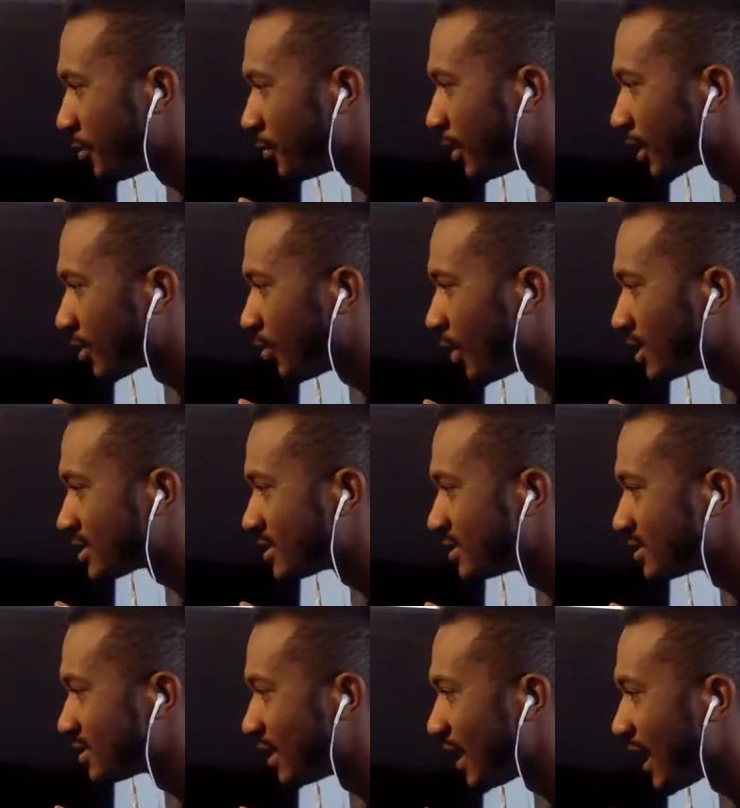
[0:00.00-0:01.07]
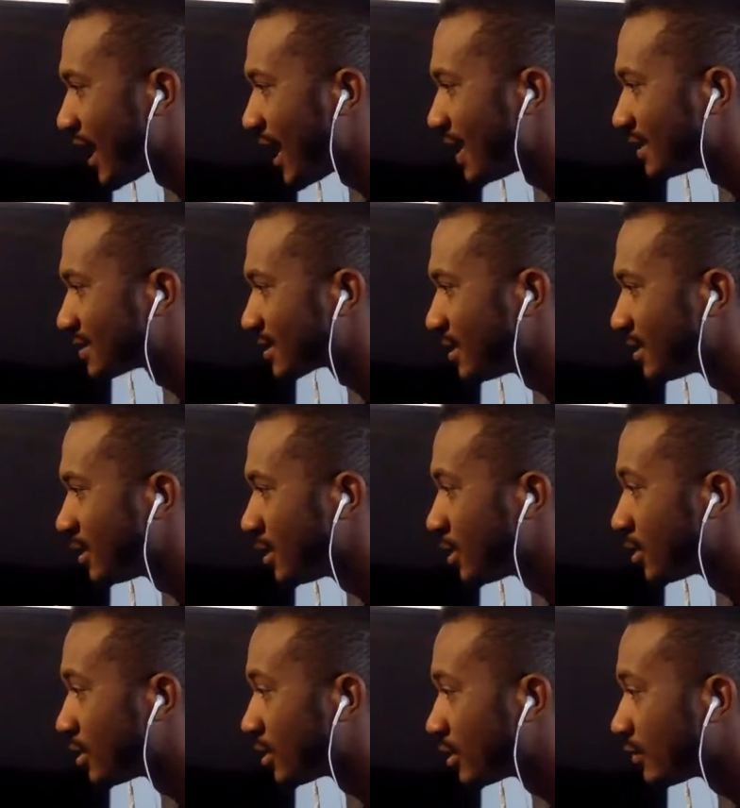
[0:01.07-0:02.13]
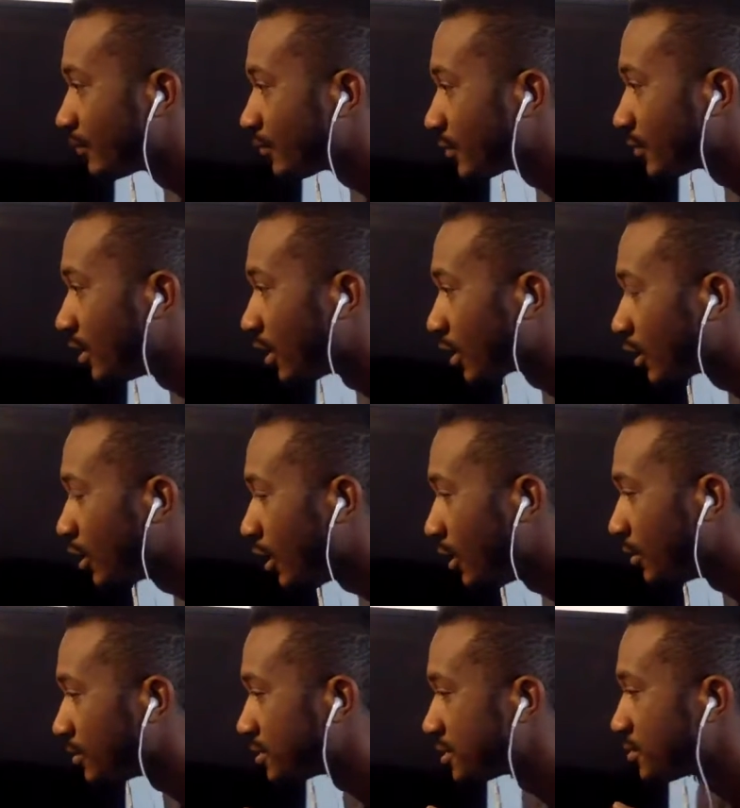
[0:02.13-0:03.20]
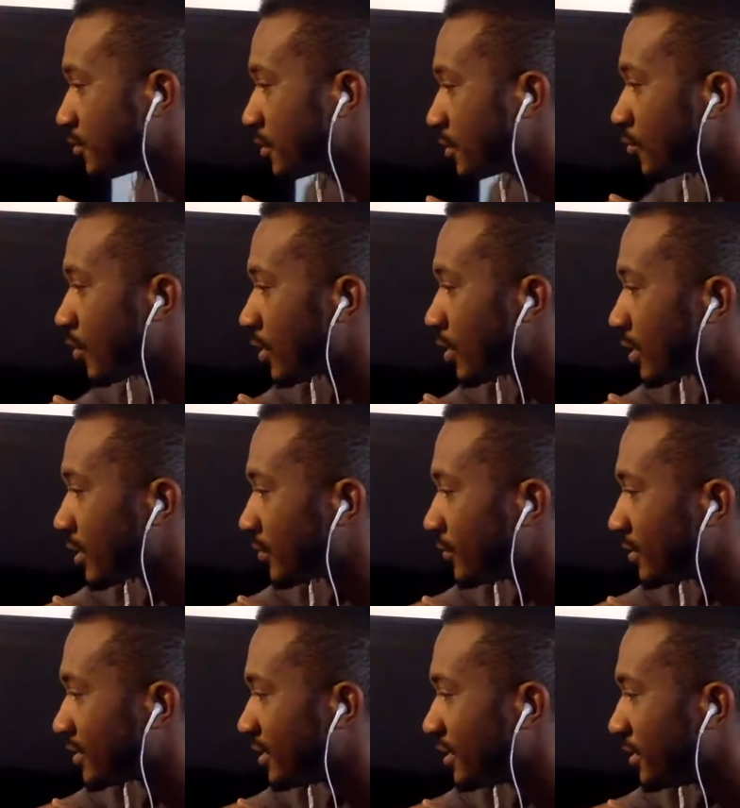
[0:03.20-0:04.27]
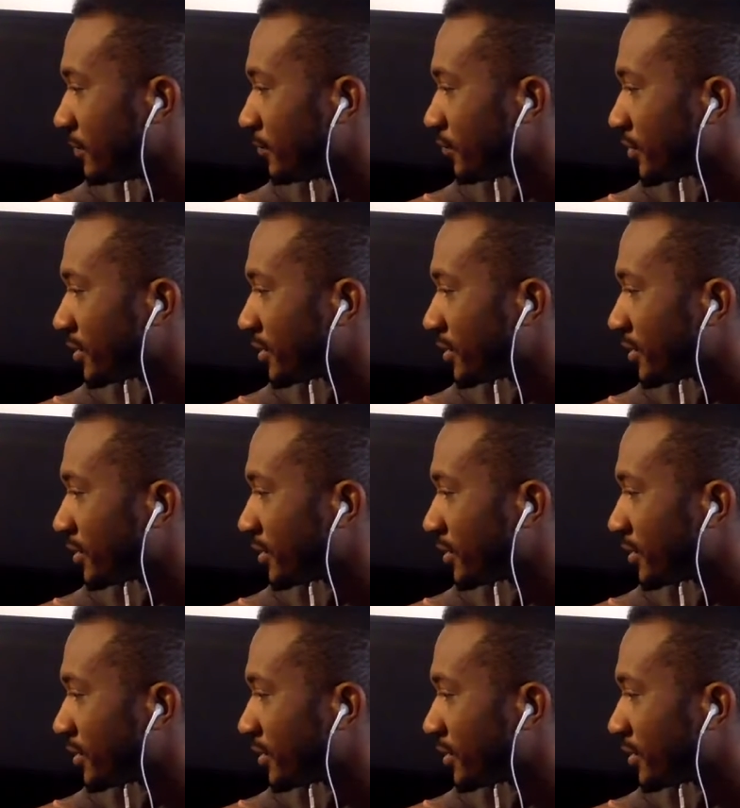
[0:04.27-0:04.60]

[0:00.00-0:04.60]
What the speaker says: what questions to ask a coach when working with them?